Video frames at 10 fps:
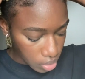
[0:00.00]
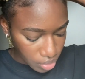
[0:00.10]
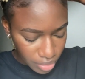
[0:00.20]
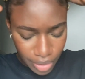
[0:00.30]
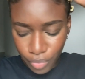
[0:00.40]

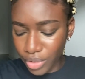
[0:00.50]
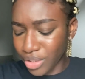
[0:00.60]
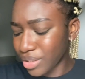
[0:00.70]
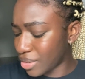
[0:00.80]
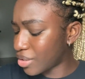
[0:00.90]
else do I want
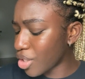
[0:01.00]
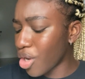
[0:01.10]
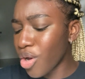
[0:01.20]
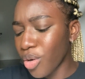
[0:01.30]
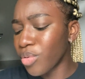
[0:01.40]
to
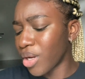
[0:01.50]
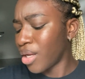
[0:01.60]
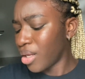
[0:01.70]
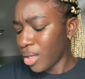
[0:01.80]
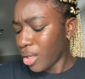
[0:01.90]
do?
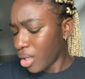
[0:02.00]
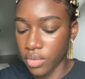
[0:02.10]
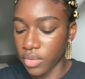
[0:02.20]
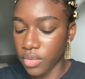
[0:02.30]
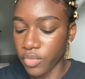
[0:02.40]

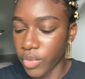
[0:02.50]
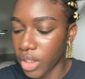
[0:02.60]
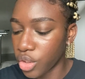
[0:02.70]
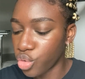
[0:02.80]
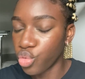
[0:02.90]
We're
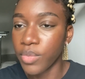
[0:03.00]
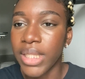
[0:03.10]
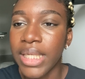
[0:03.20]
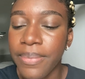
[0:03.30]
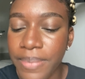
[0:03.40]
gonna do my
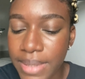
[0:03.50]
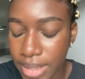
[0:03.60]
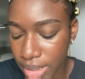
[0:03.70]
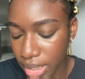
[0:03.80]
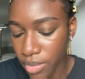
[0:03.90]

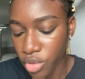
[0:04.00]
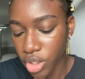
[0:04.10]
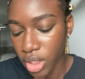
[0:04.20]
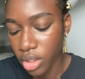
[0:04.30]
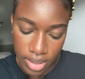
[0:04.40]
lips, and I'm
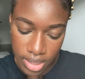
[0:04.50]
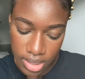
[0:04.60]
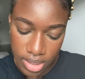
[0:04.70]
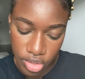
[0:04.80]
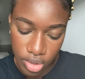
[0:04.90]
using NYX
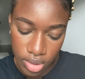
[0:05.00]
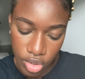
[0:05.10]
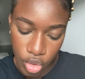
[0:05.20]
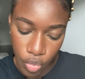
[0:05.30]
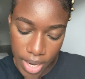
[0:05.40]

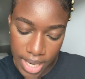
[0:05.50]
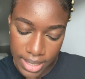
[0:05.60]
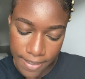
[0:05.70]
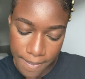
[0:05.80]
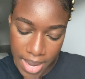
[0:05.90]

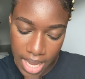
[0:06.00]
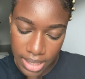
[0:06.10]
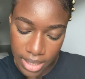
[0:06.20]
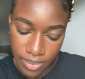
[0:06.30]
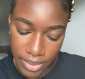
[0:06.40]
Suede matte
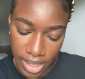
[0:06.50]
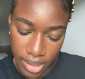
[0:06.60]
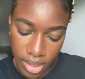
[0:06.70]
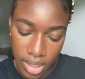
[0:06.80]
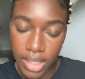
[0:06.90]
lip
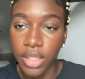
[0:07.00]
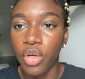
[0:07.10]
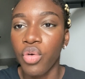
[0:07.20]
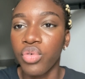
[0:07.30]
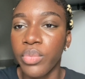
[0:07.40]
liner in
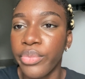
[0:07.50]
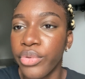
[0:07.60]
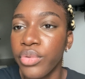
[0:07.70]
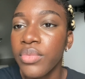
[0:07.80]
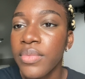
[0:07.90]
Cold
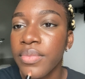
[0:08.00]
Brew.